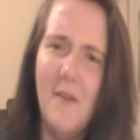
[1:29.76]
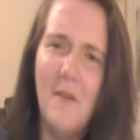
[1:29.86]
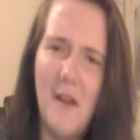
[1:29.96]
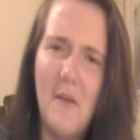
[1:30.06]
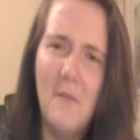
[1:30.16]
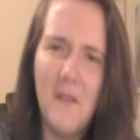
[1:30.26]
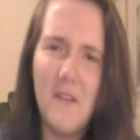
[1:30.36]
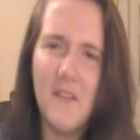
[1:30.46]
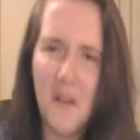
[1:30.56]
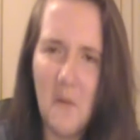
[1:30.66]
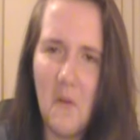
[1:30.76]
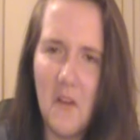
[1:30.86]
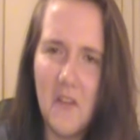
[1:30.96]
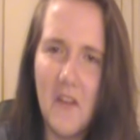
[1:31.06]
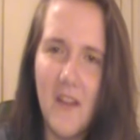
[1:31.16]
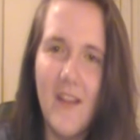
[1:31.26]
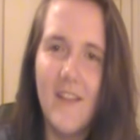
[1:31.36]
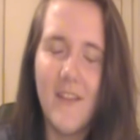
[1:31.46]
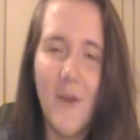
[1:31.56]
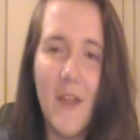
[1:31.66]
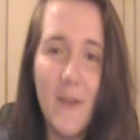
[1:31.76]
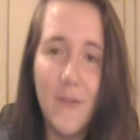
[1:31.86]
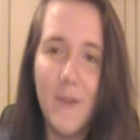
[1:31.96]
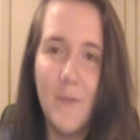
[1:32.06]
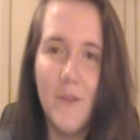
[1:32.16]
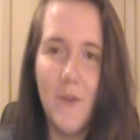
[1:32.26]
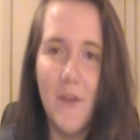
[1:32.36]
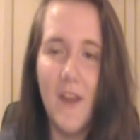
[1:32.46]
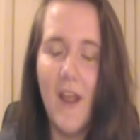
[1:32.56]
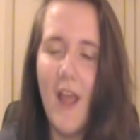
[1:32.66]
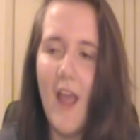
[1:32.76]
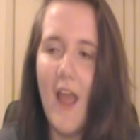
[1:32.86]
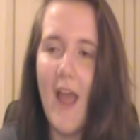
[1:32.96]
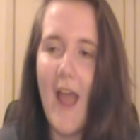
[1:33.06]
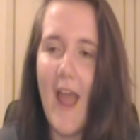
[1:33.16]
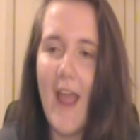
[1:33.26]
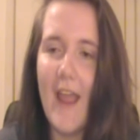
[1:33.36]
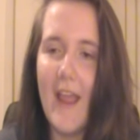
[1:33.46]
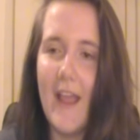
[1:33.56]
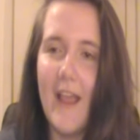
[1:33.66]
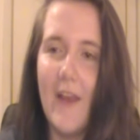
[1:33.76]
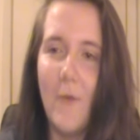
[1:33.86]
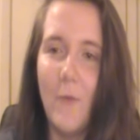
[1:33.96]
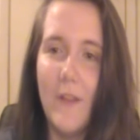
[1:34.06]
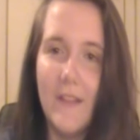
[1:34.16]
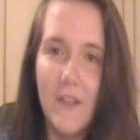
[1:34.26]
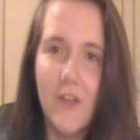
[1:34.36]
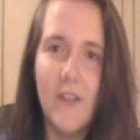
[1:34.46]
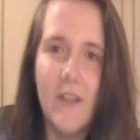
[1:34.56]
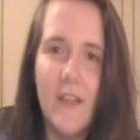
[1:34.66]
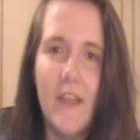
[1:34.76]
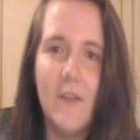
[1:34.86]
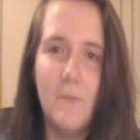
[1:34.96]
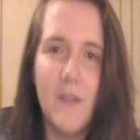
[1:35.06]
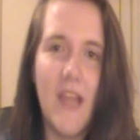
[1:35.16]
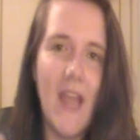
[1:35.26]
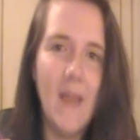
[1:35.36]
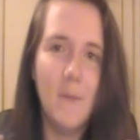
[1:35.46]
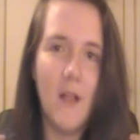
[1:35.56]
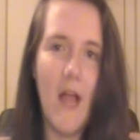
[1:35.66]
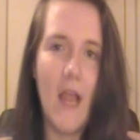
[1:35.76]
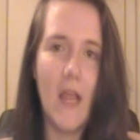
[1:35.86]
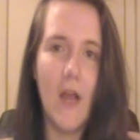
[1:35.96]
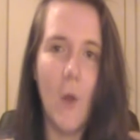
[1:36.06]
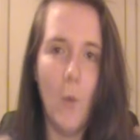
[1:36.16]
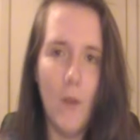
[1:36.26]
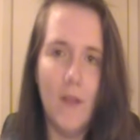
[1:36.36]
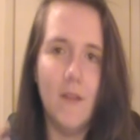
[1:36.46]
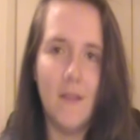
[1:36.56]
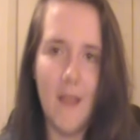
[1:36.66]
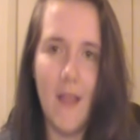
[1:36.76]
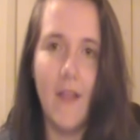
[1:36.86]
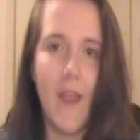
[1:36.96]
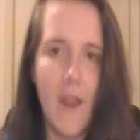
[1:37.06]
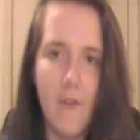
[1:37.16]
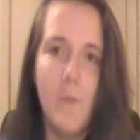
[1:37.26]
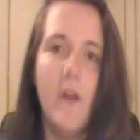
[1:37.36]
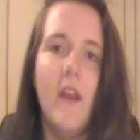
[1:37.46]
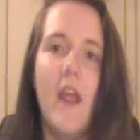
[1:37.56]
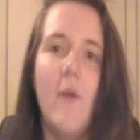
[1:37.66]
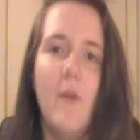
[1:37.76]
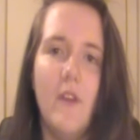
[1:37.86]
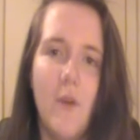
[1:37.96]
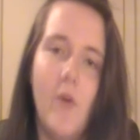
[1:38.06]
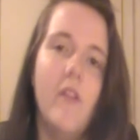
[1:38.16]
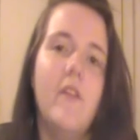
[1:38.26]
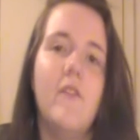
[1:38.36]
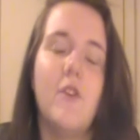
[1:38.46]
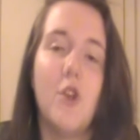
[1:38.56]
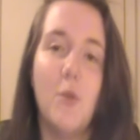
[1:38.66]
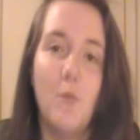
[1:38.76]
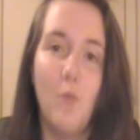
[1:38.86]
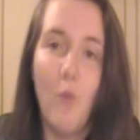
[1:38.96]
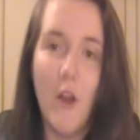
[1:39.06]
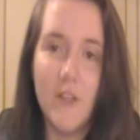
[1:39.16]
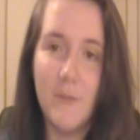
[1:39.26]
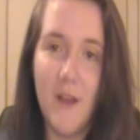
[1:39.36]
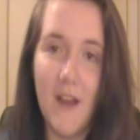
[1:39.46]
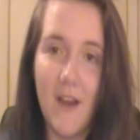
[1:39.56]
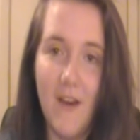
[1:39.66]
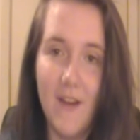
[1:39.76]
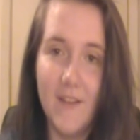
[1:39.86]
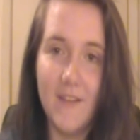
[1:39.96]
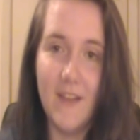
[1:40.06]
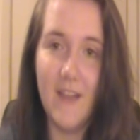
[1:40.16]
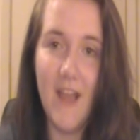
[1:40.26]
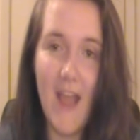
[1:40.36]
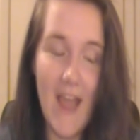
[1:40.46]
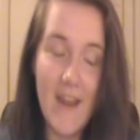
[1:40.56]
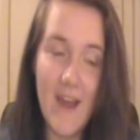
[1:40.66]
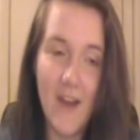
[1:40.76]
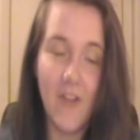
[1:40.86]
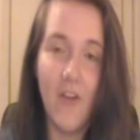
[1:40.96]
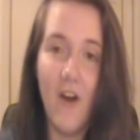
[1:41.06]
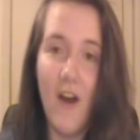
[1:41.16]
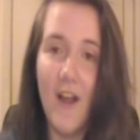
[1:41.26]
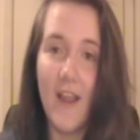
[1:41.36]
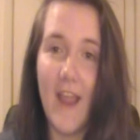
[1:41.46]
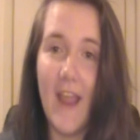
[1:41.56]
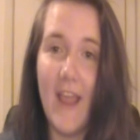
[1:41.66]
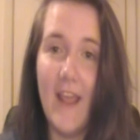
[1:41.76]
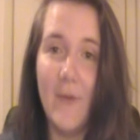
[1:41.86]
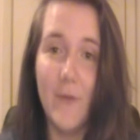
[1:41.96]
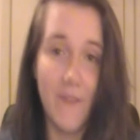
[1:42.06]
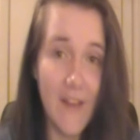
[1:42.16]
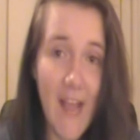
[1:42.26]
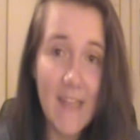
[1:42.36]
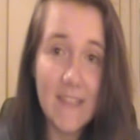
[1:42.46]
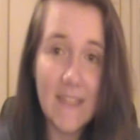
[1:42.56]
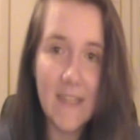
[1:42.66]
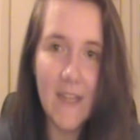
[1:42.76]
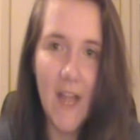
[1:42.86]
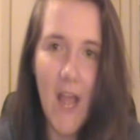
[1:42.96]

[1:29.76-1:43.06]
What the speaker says: I'm going to start watching it. And so he flipped to it. And we literally, it became like a weekly thing. Like every Monday we'd go in the living room, watch American Odyssey at 9 o'clock, and it was fantastic.